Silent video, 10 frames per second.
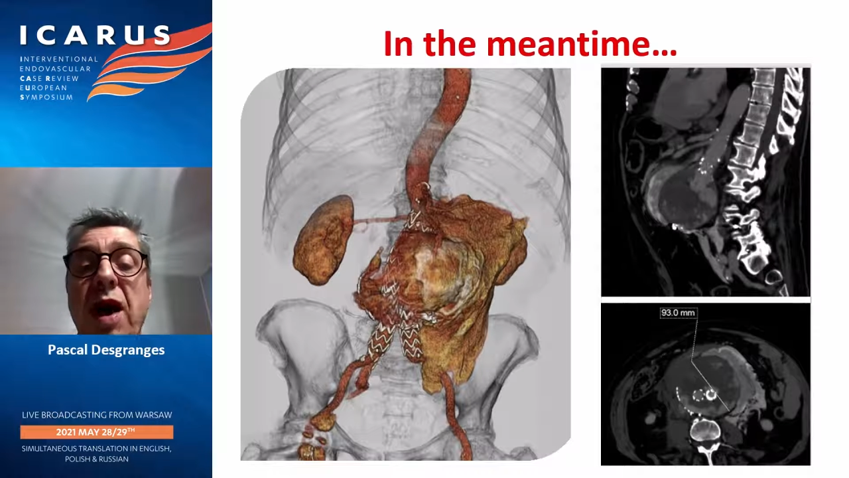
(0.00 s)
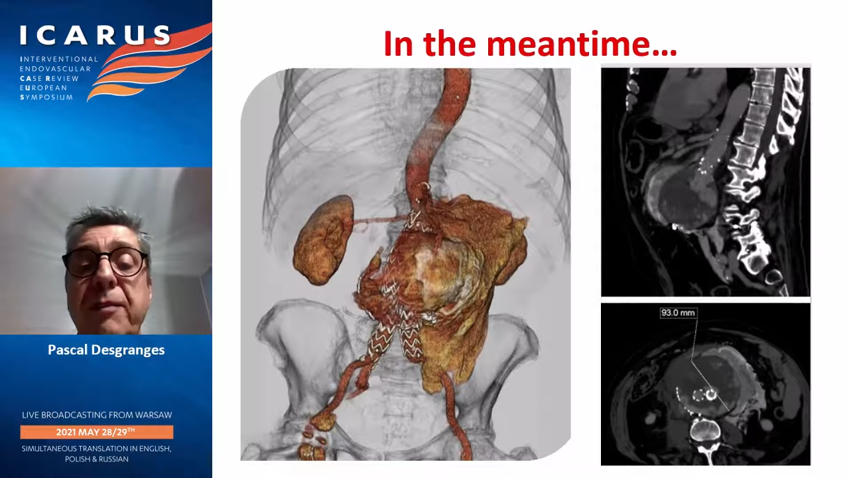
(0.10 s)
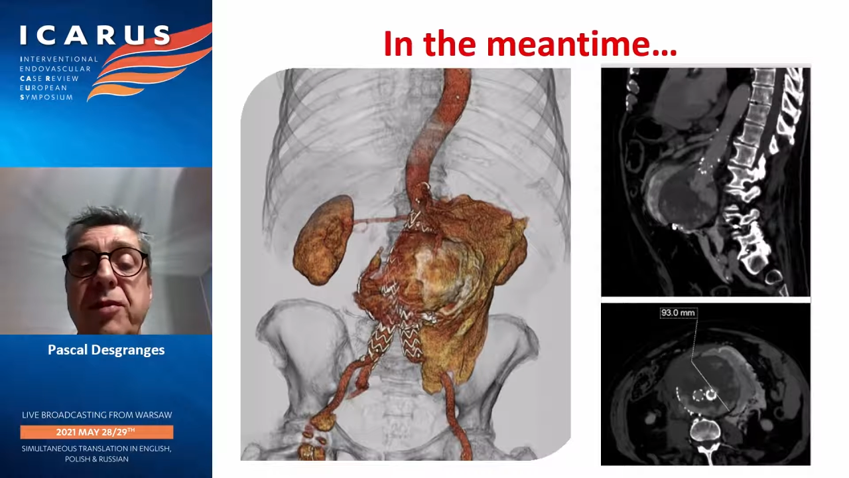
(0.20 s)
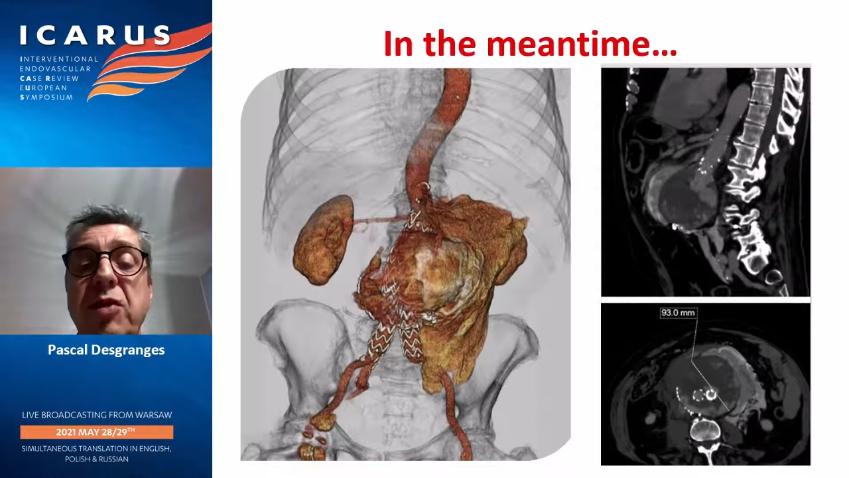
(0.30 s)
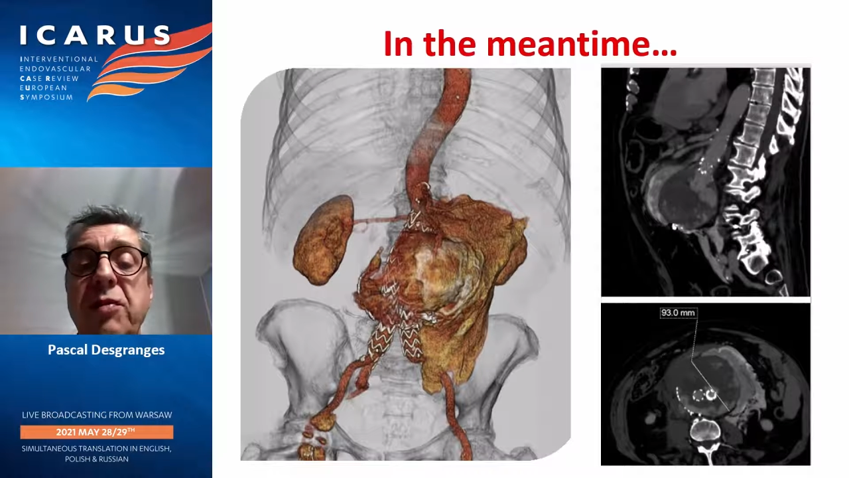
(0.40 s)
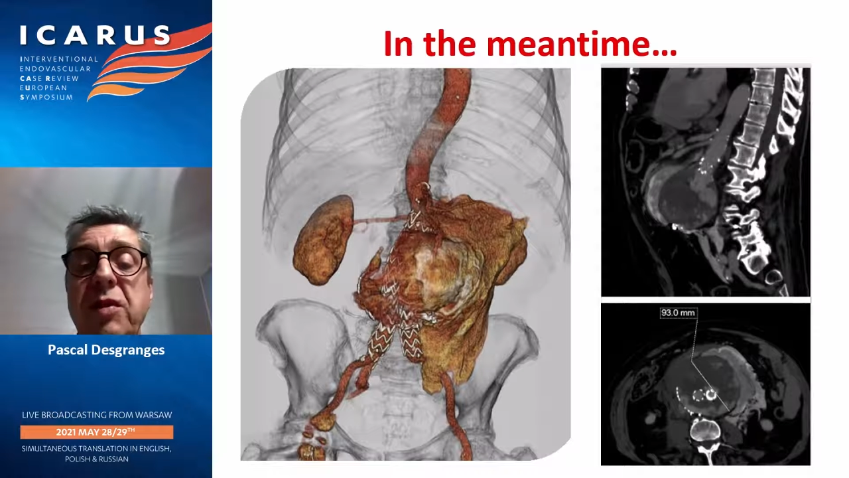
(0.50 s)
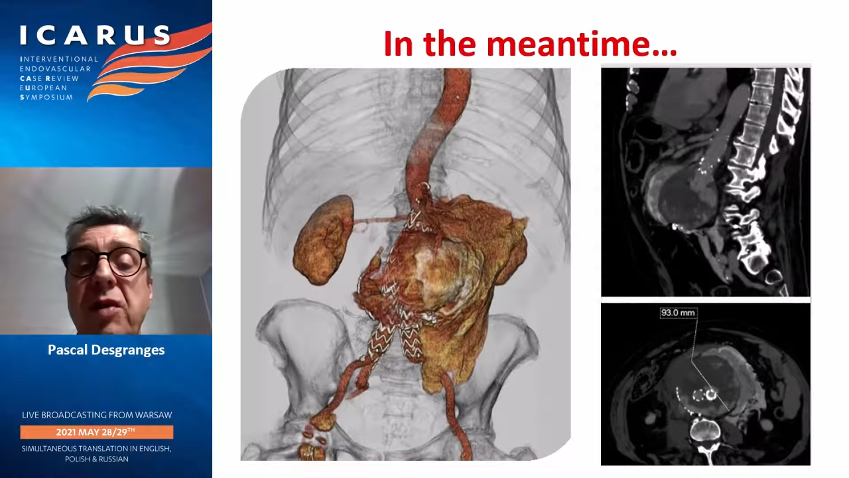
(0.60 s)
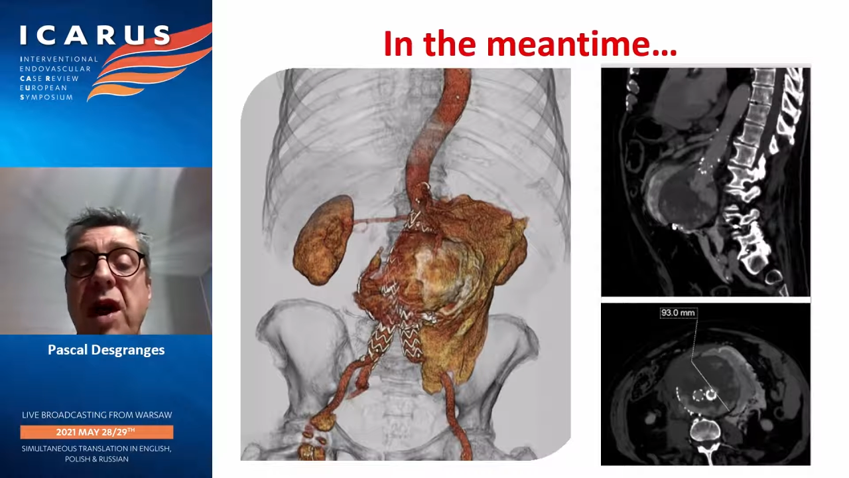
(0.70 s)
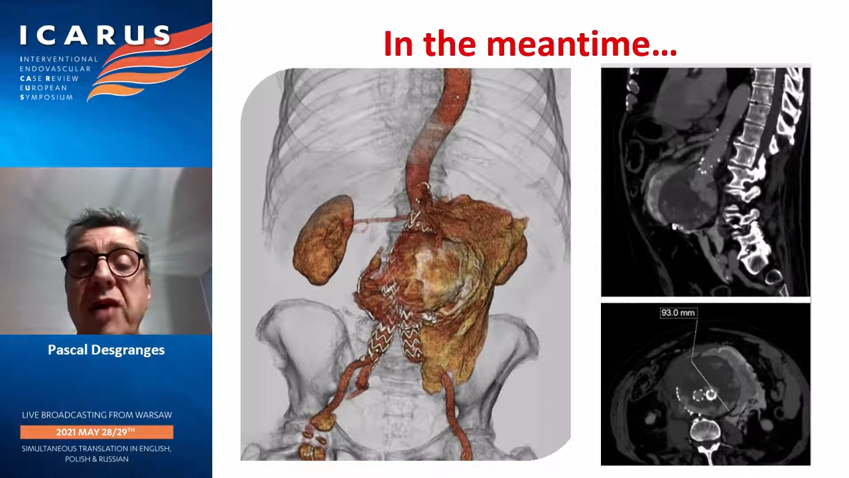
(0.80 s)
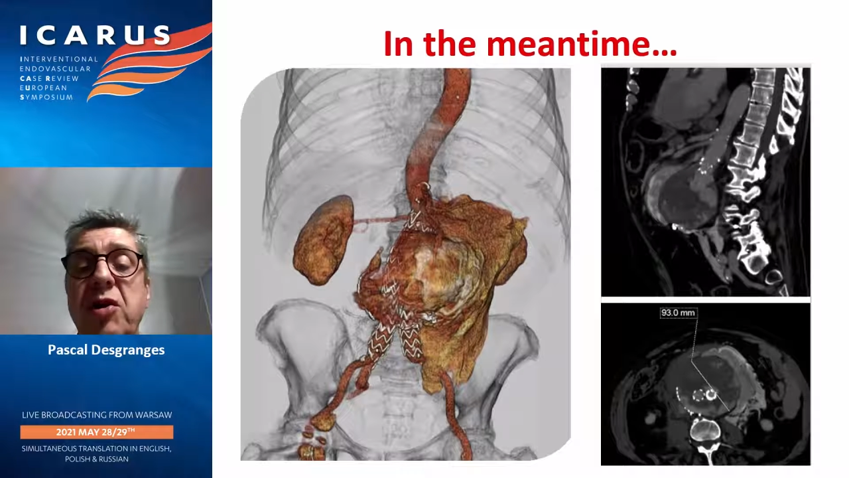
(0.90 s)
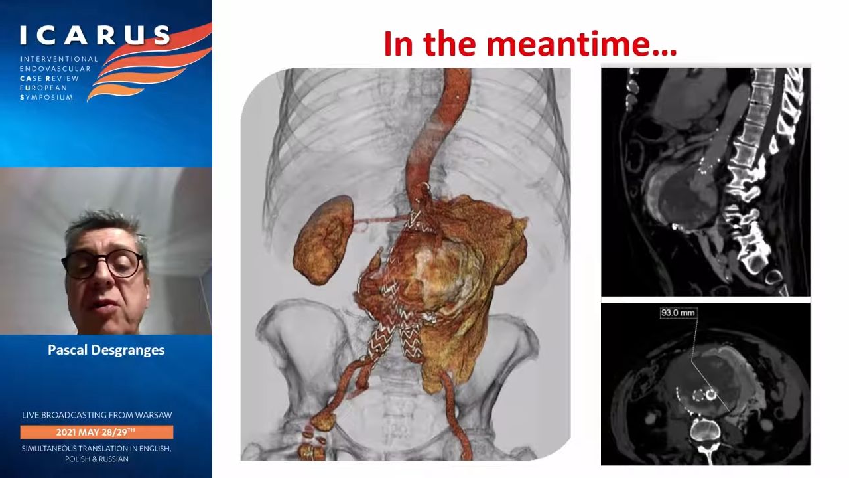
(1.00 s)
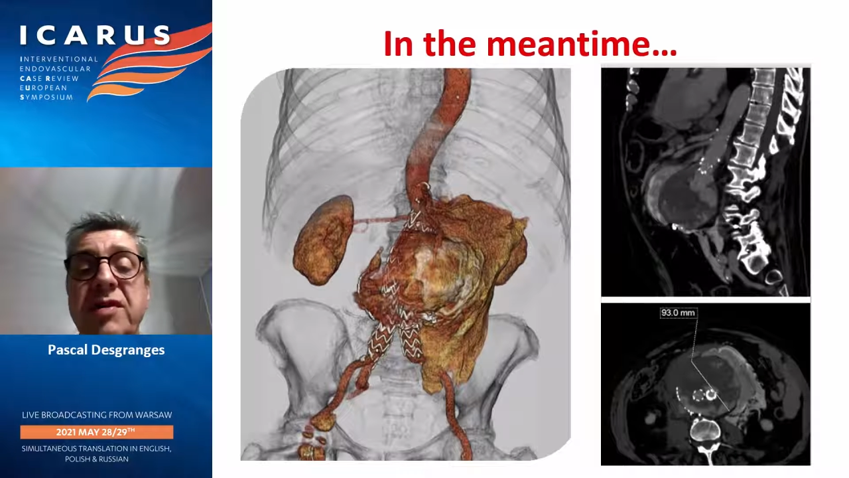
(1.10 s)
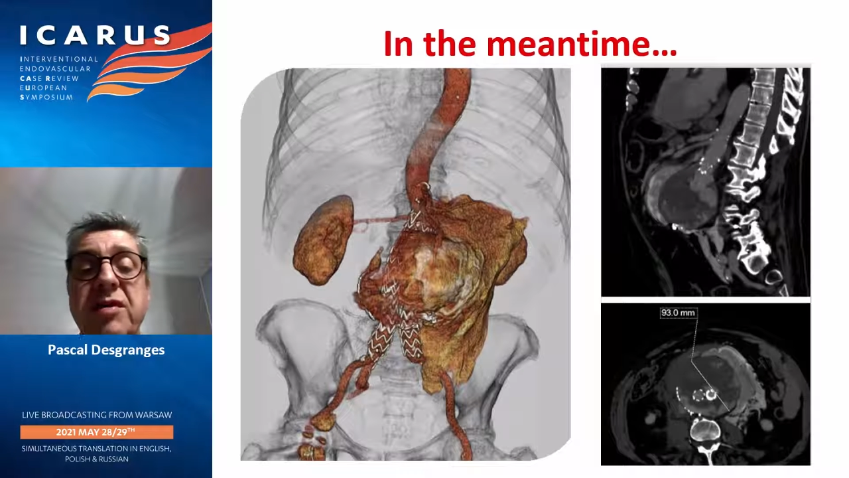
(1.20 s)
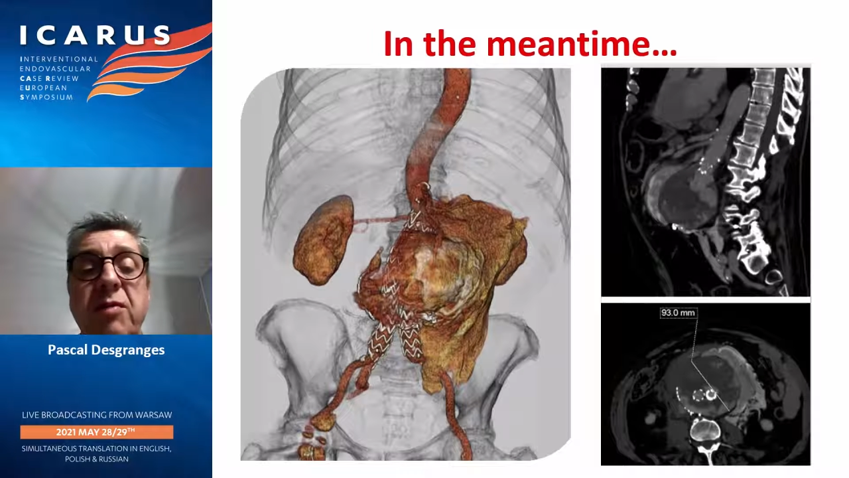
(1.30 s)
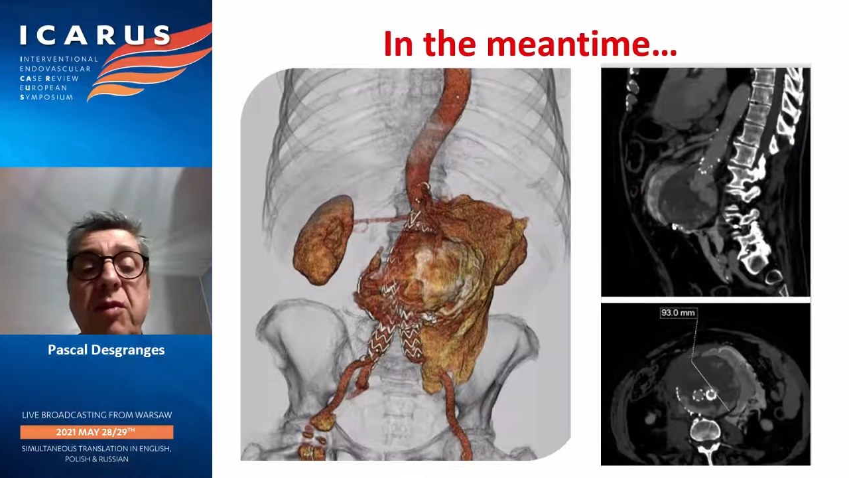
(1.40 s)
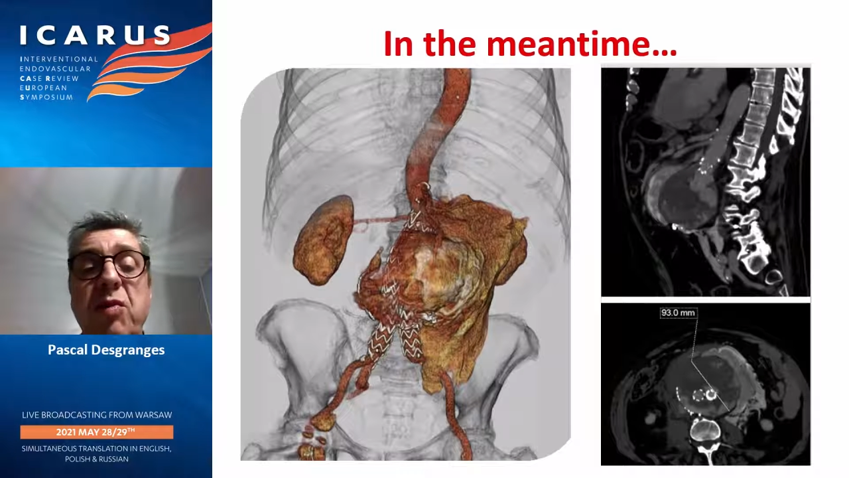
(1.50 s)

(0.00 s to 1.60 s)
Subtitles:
abdominal aneurysm